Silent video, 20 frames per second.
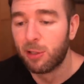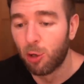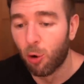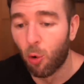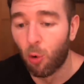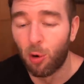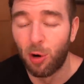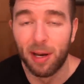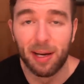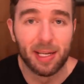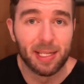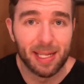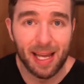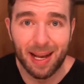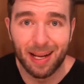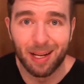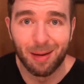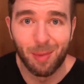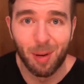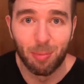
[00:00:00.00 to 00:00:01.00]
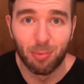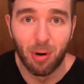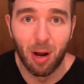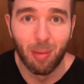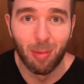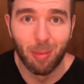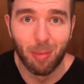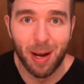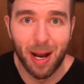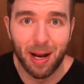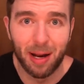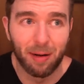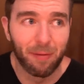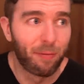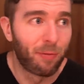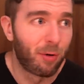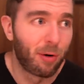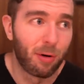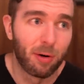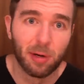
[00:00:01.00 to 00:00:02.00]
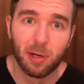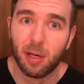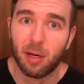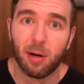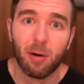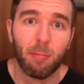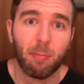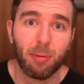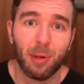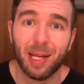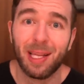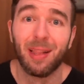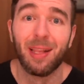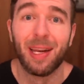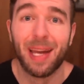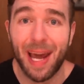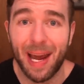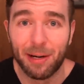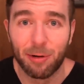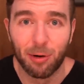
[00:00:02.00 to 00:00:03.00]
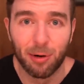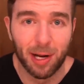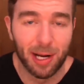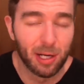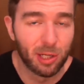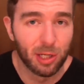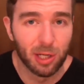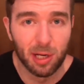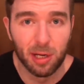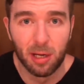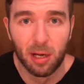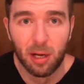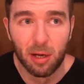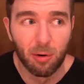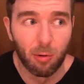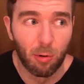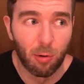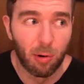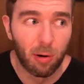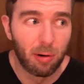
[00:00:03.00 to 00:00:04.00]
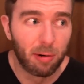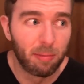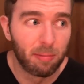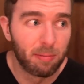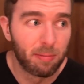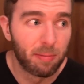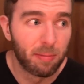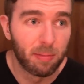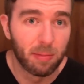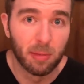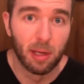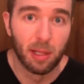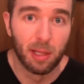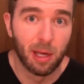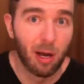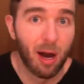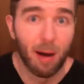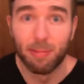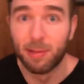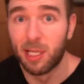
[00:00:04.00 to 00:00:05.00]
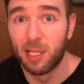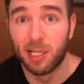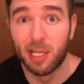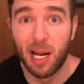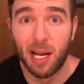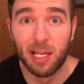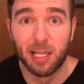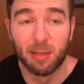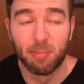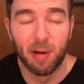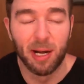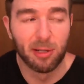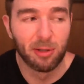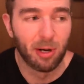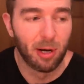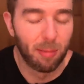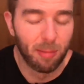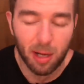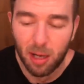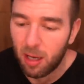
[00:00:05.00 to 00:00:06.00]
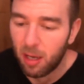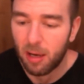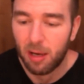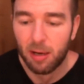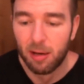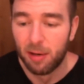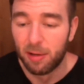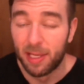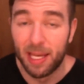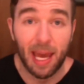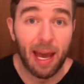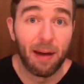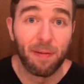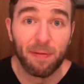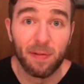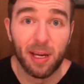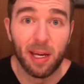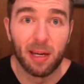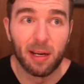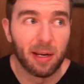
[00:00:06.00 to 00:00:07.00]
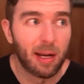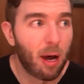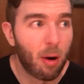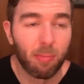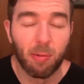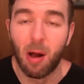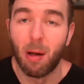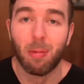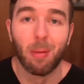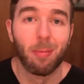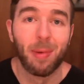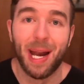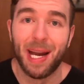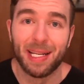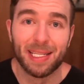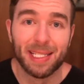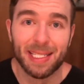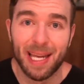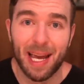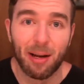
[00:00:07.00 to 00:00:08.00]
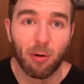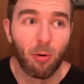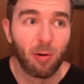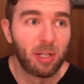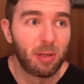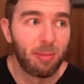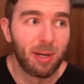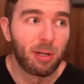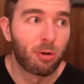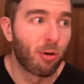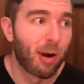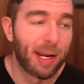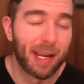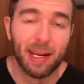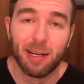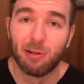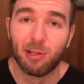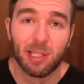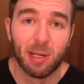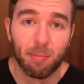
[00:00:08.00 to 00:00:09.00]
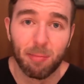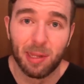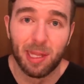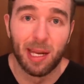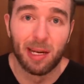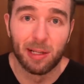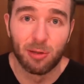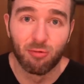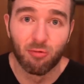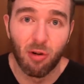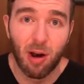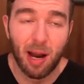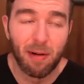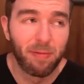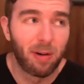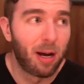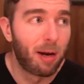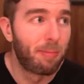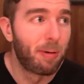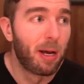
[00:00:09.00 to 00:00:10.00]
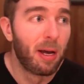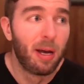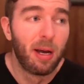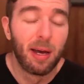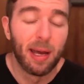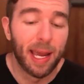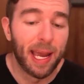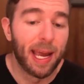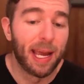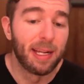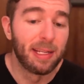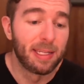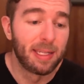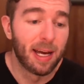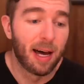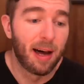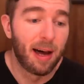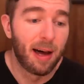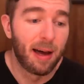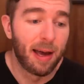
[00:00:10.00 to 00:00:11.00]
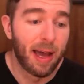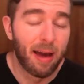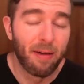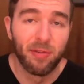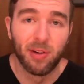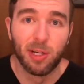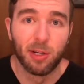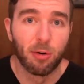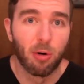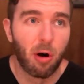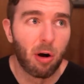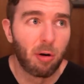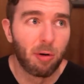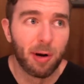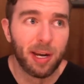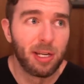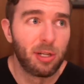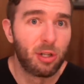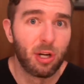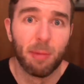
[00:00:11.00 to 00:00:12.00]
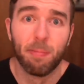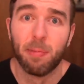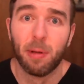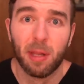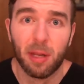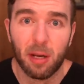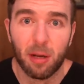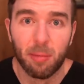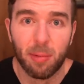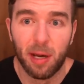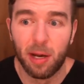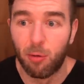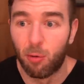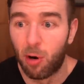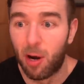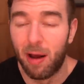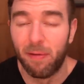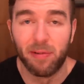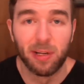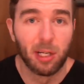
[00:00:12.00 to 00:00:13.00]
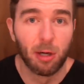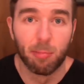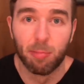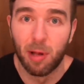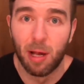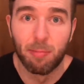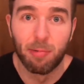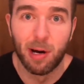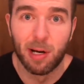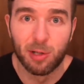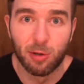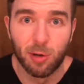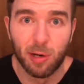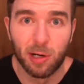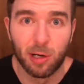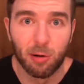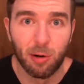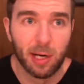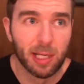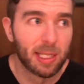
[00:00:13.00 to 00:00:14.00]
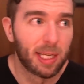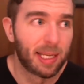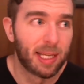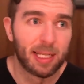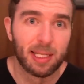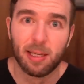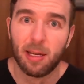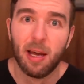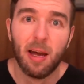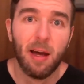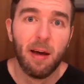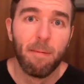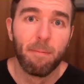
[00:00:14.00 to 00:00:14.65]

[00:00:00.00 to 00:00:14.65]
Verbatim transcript: Taurine, is that going to be problematic for, platelet aggregation? Or in the opposite side of the spectrum, caffeine. How problematic is that going to be cranking your sympathetic drive up and having your heart rate jump a little bit or having your blood pressure increase? Like, it's